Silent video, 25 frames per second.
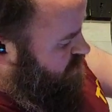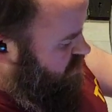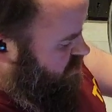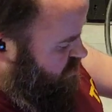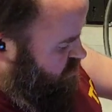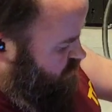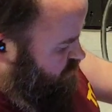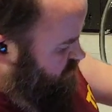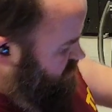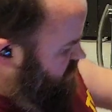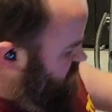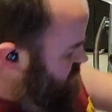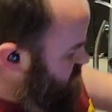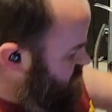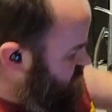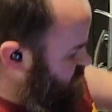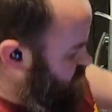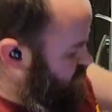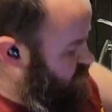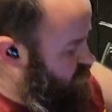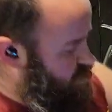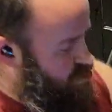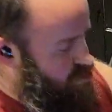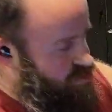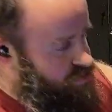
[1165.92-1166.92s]
bucks because
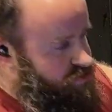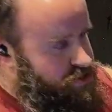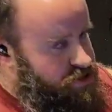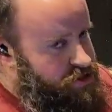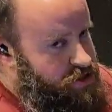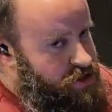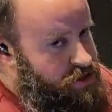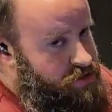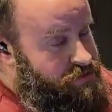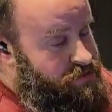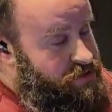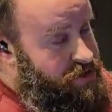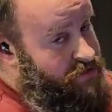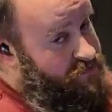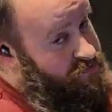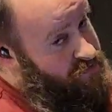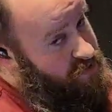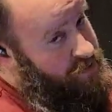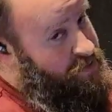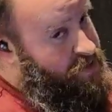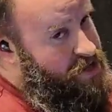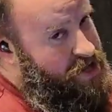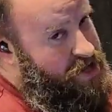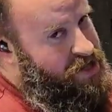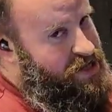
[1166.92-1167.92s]
you're,
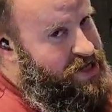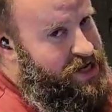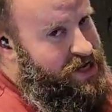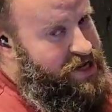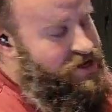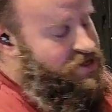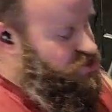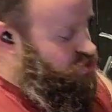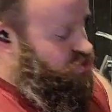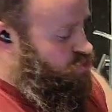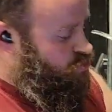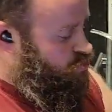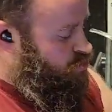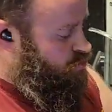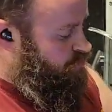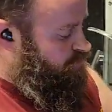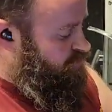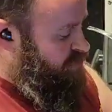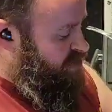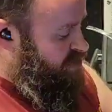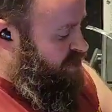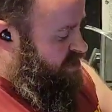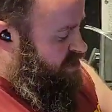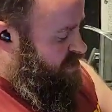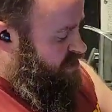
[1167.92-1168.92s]
from culinary school.
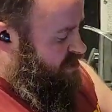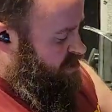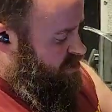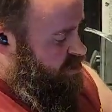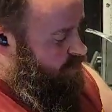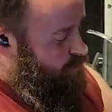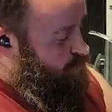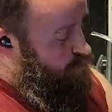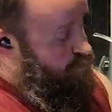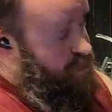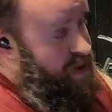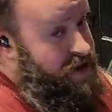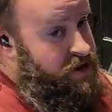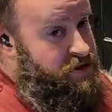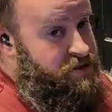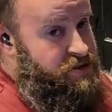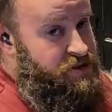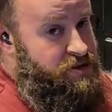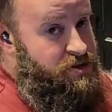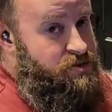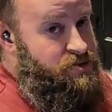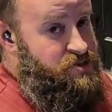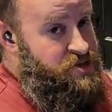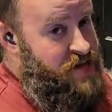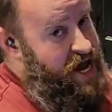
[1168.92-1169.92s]
You're better
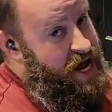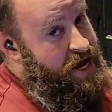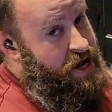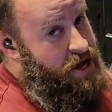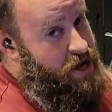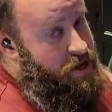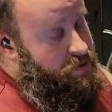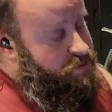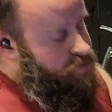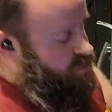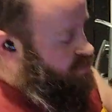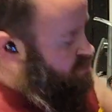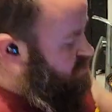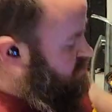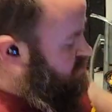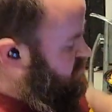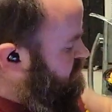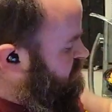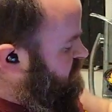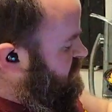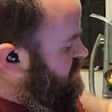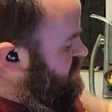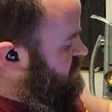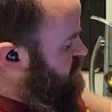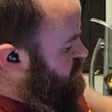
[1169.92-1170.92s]
than those IHOP
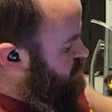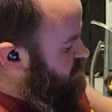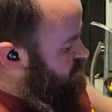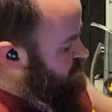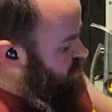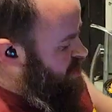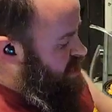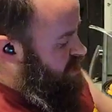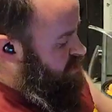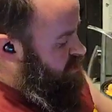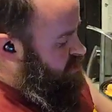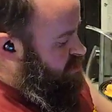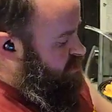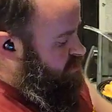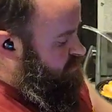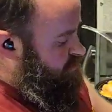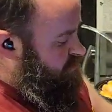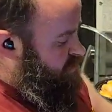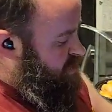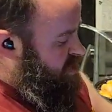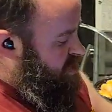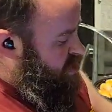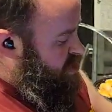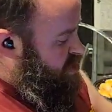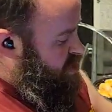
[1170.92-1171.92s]
cooks. Nah, screw that, dude.
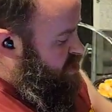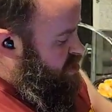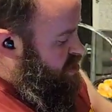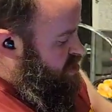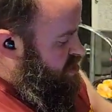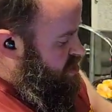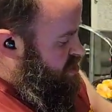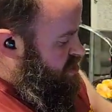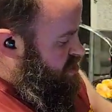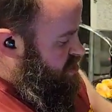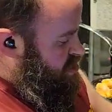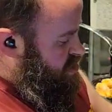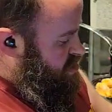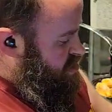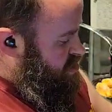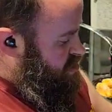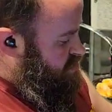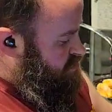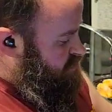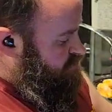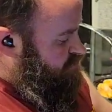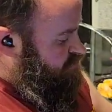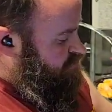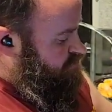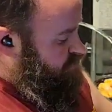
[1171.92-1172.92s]

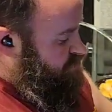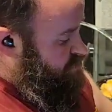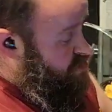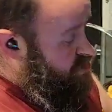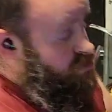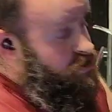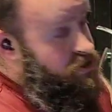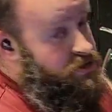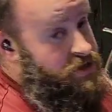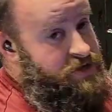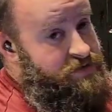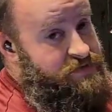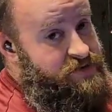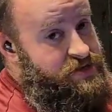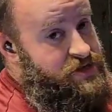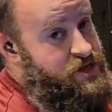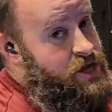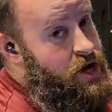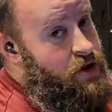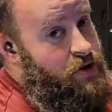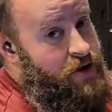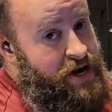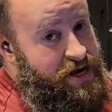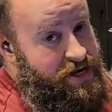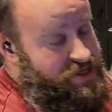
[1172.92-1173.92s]
You don't even
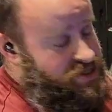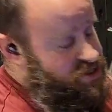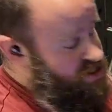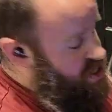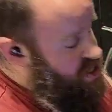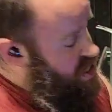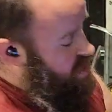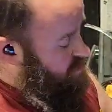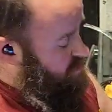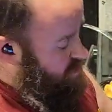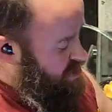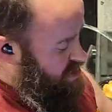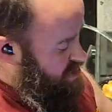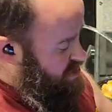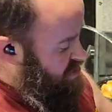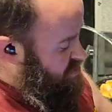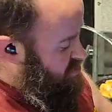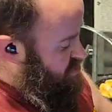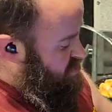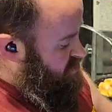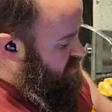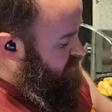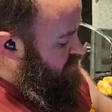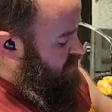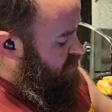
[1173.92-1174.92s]
know how to chop
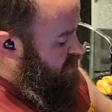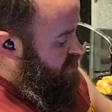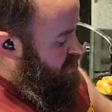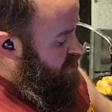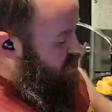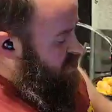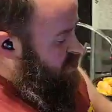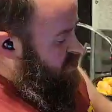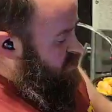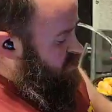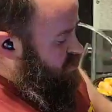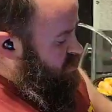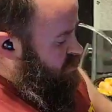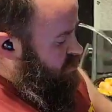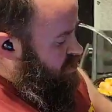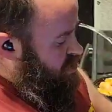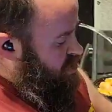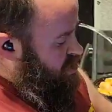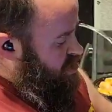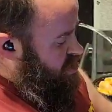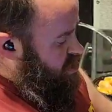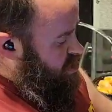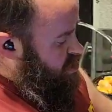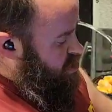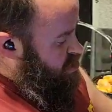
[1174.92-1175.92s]
lettuce. So
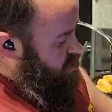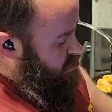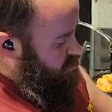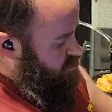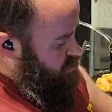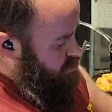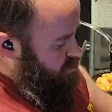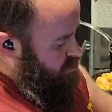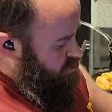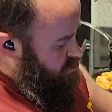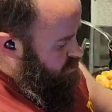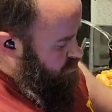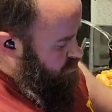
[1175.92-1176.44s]
here,